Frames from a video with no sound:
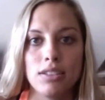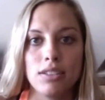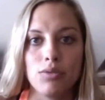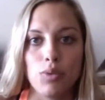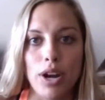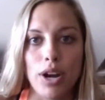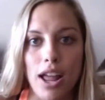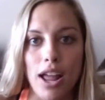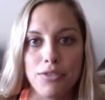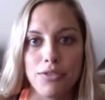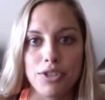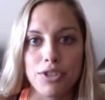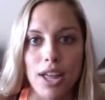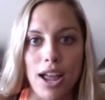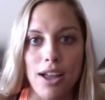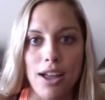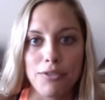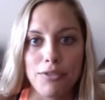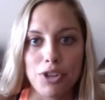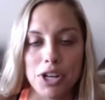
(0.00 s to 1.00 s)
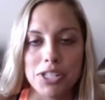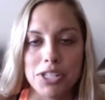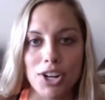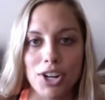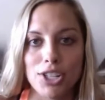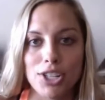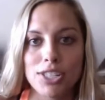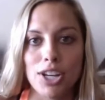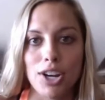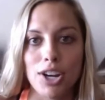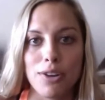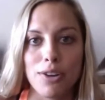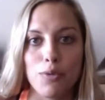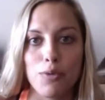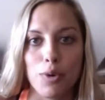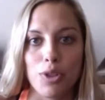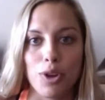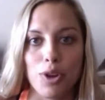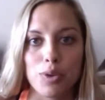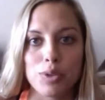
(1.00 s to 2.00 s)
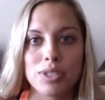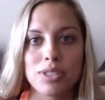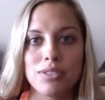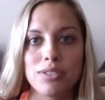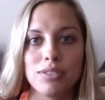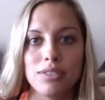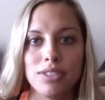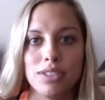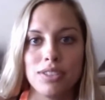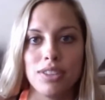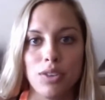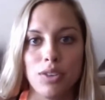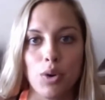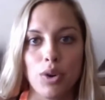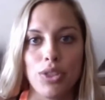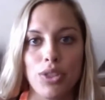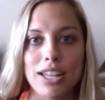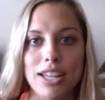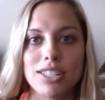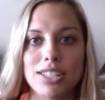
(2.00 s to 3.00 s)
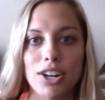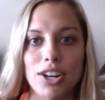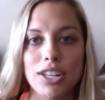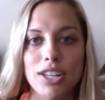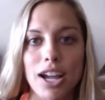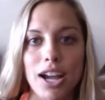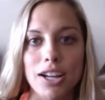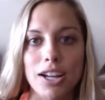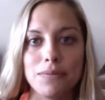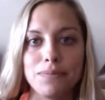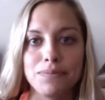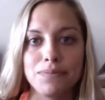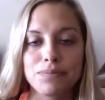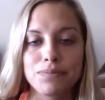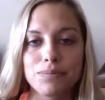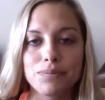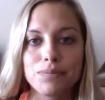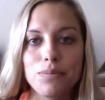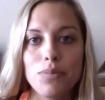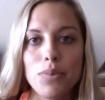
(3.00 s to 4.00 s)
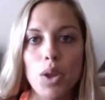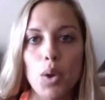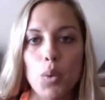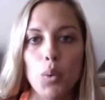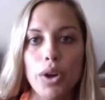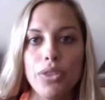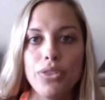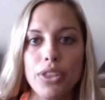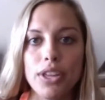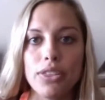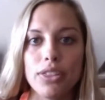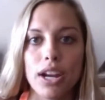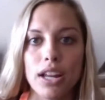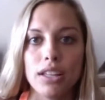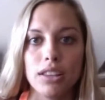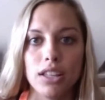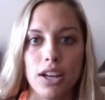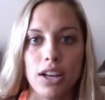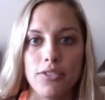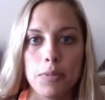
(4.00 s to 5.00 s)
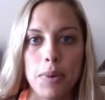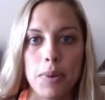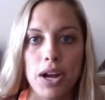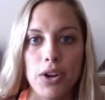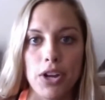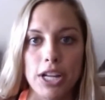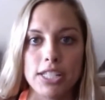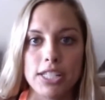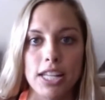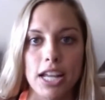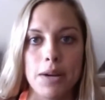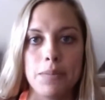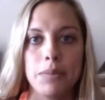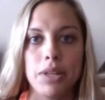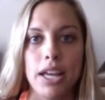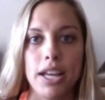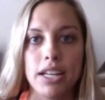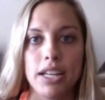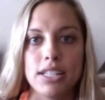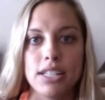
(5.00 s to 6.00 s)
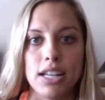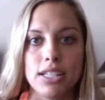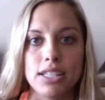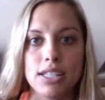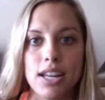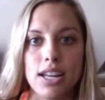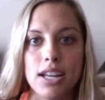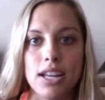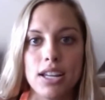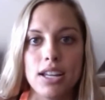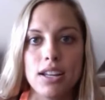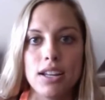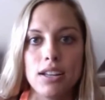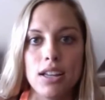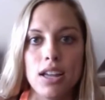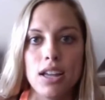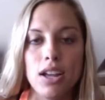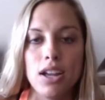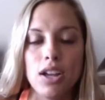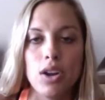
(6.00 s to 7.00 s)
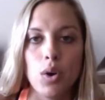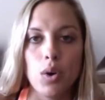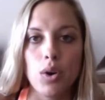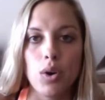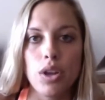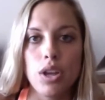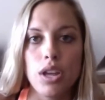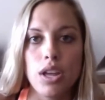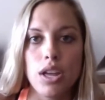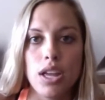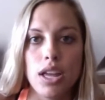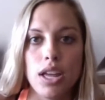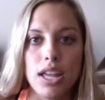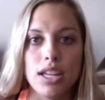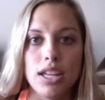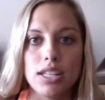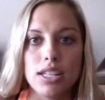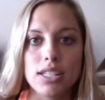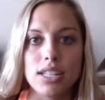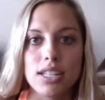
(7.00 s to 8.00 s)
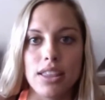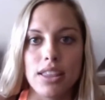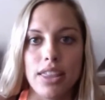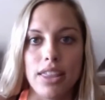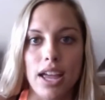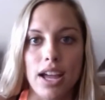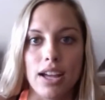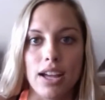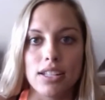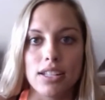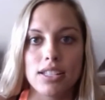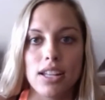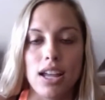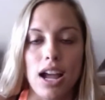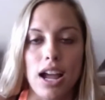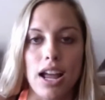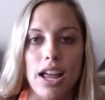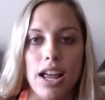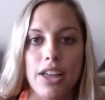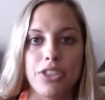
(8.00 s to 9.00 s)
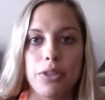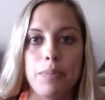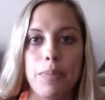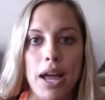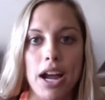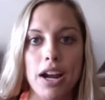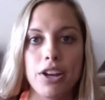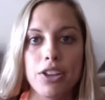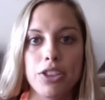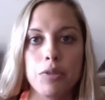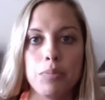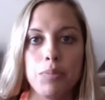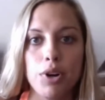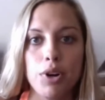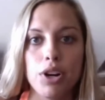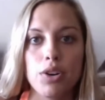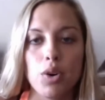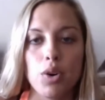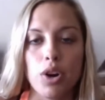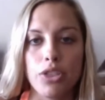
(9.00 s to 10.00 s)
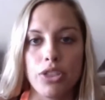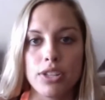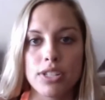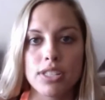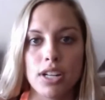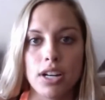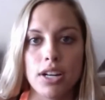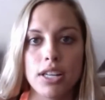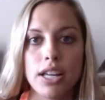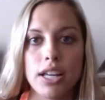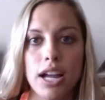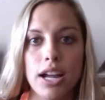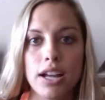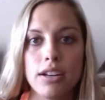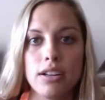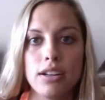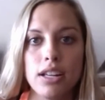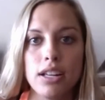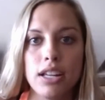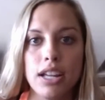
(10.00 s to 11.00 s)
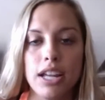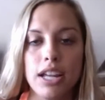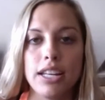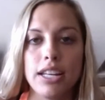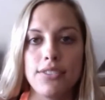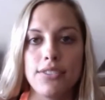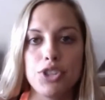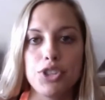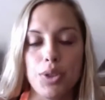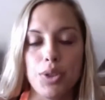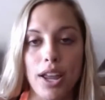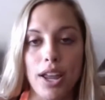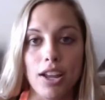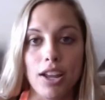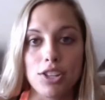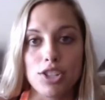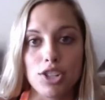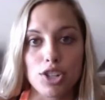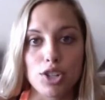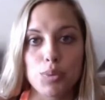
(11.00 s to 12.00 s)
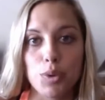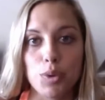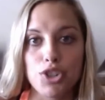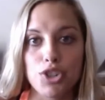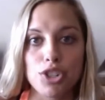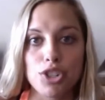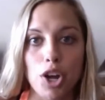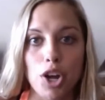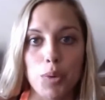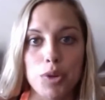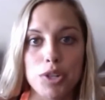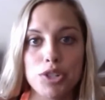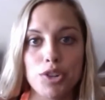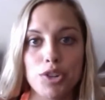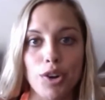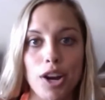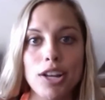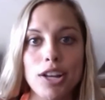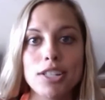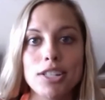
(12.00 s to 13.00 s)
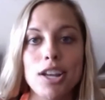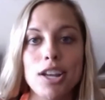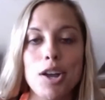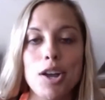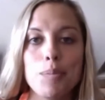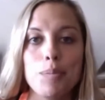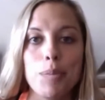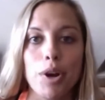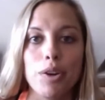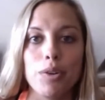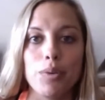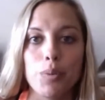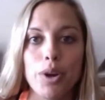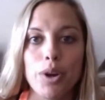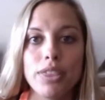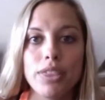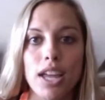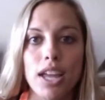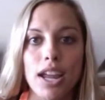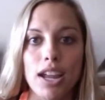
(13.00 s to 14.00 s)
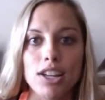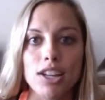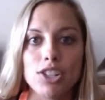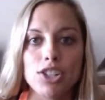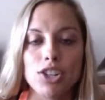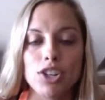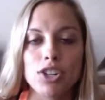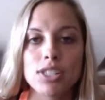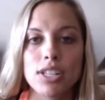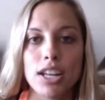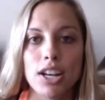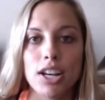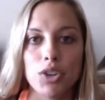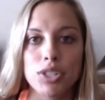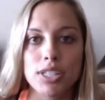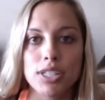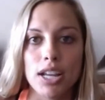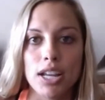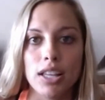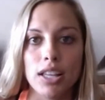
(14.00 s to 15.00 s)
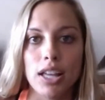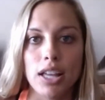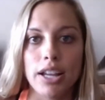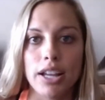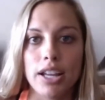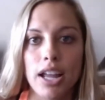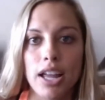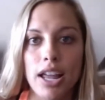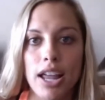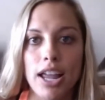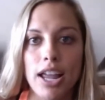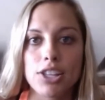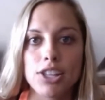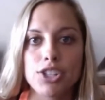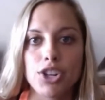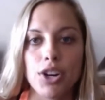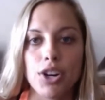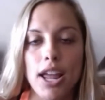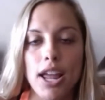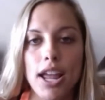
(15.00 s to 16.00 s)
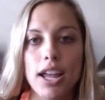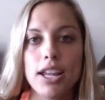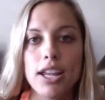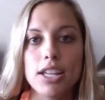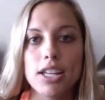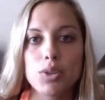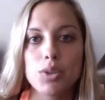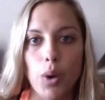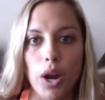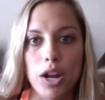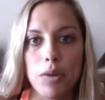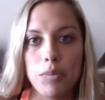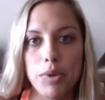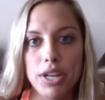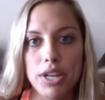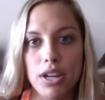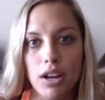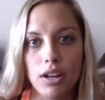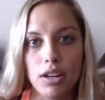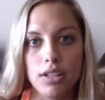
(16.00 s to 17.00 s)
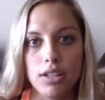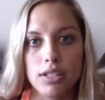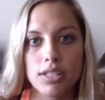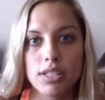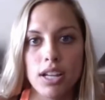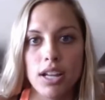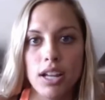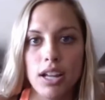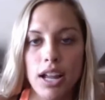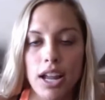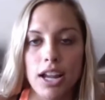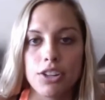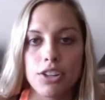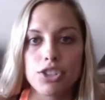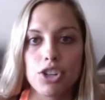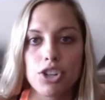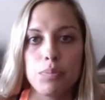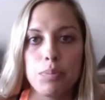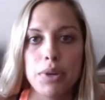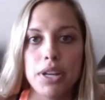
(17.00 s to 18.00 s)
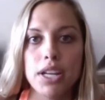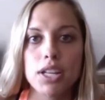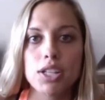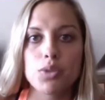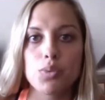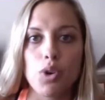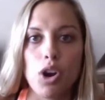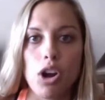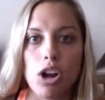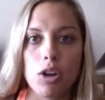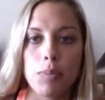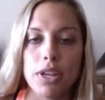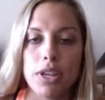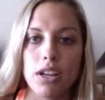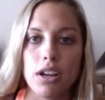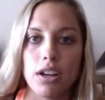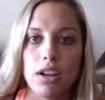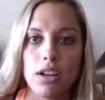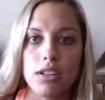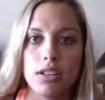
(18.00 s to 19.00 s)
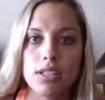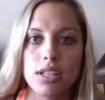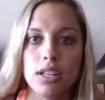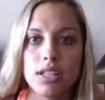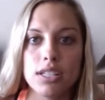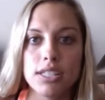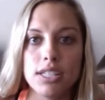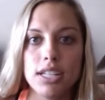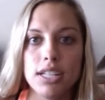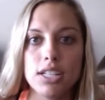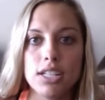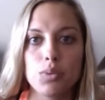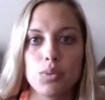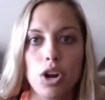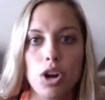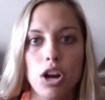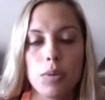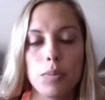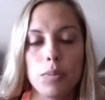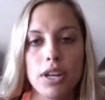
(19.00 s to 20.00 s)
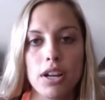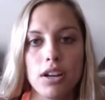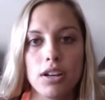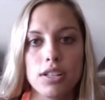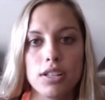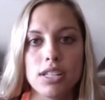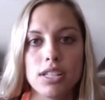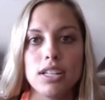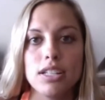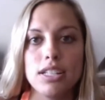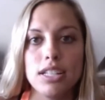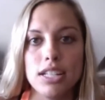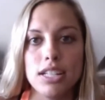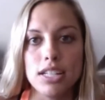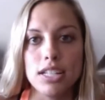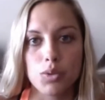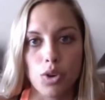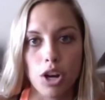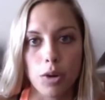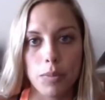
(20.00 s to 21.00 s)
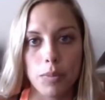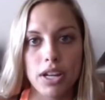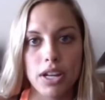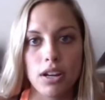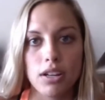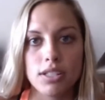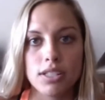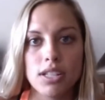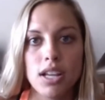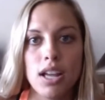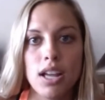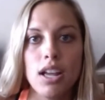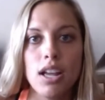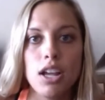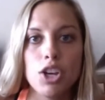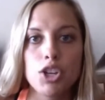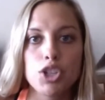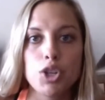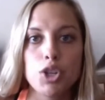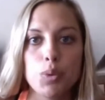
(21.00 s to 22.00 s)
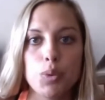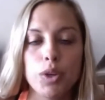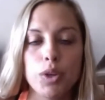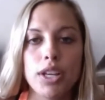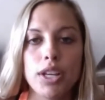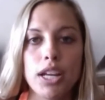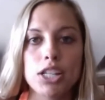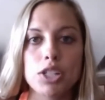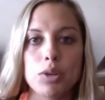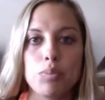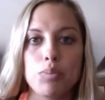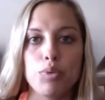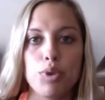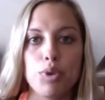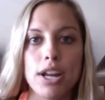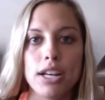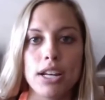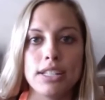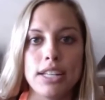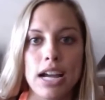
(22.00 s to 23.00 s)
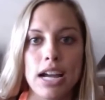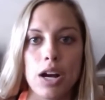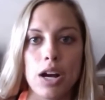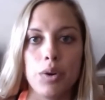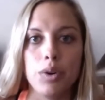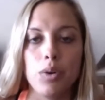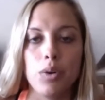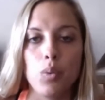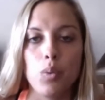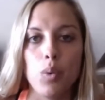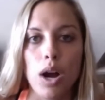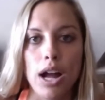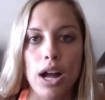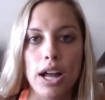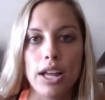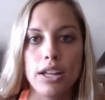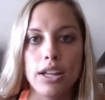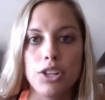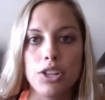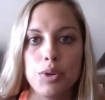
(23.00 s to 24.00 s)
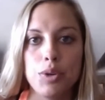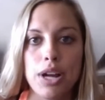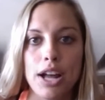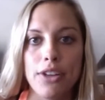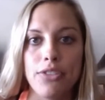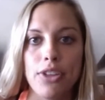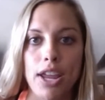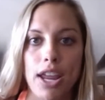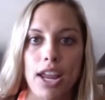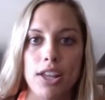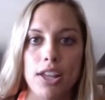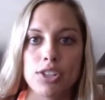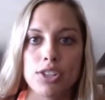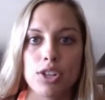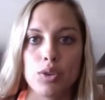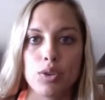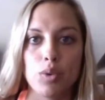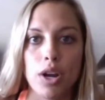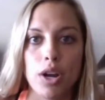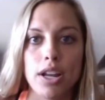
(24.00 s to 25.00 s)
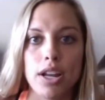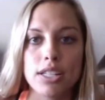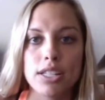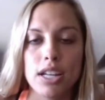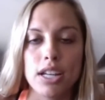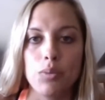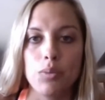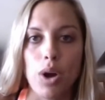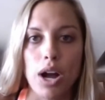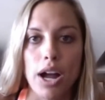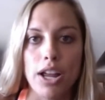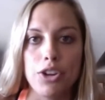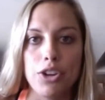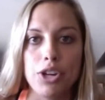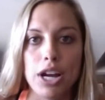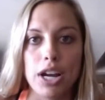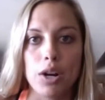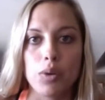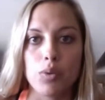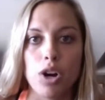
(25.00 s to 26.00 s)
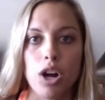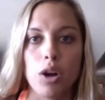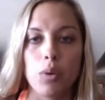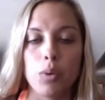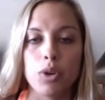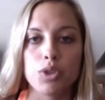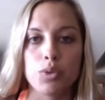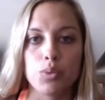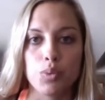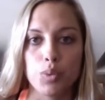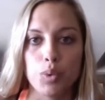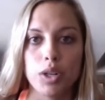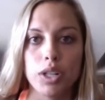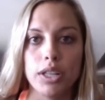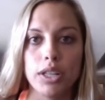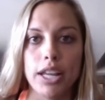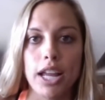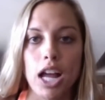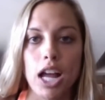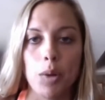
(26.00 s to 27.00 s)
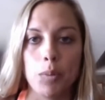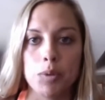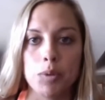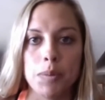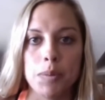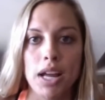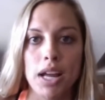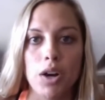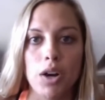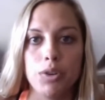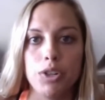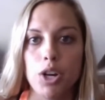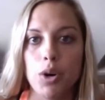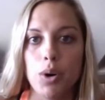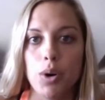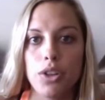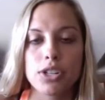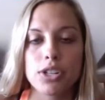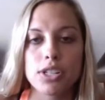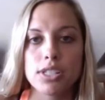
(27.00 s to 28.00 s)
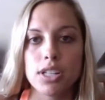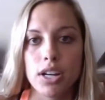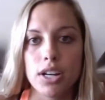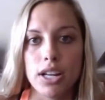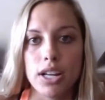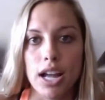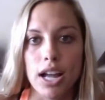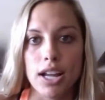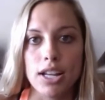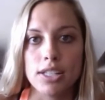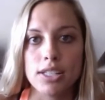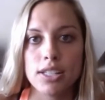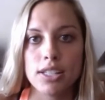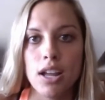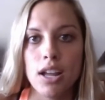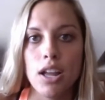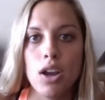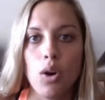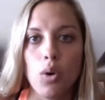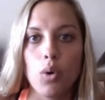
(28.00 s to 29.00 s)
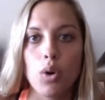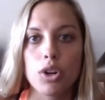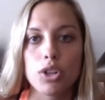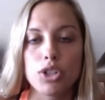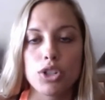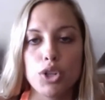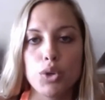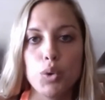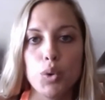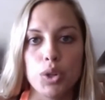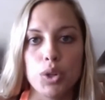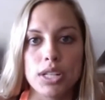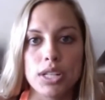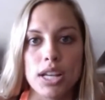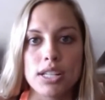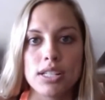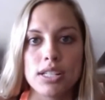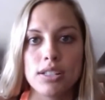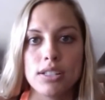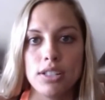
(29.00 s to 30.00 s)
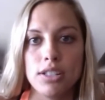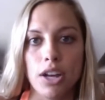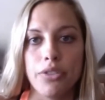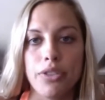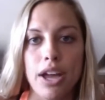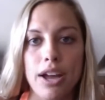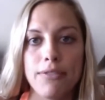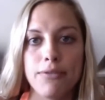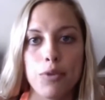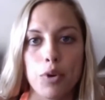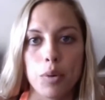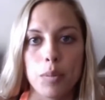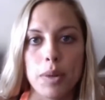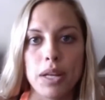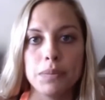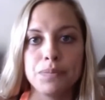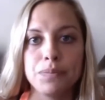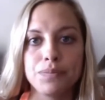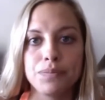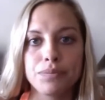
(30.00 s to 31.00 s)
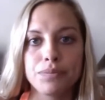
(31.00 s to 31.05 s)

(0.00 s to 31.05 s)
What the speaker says: right after that, after I started studying for those, or that study guide. One thing that I love about exam-like test taking is that at the back of the book or the study guide, it gives you the answers, which is always great. But with the answers, it'll say like, answer A is right because, answer B is wrong because, C is wrong because, and D is wrong because. So you really get to break down why you got the answer right and why you got it wrong, which really helped me out. No study guides or tools has done that for me.